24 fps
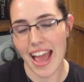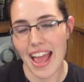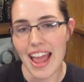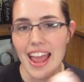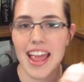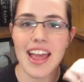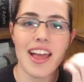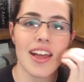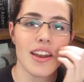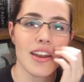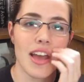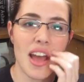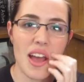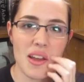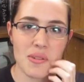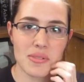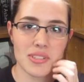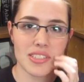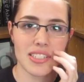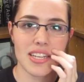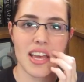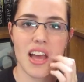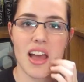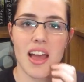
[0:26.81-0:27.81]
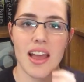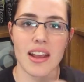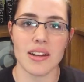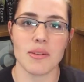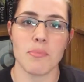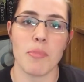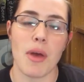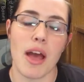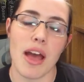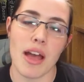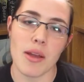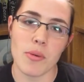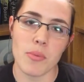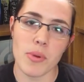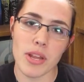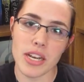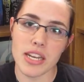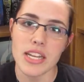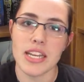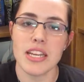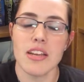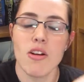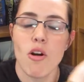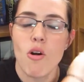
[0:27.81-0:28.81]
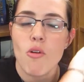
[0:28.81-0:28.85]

and I was tagged by Whitney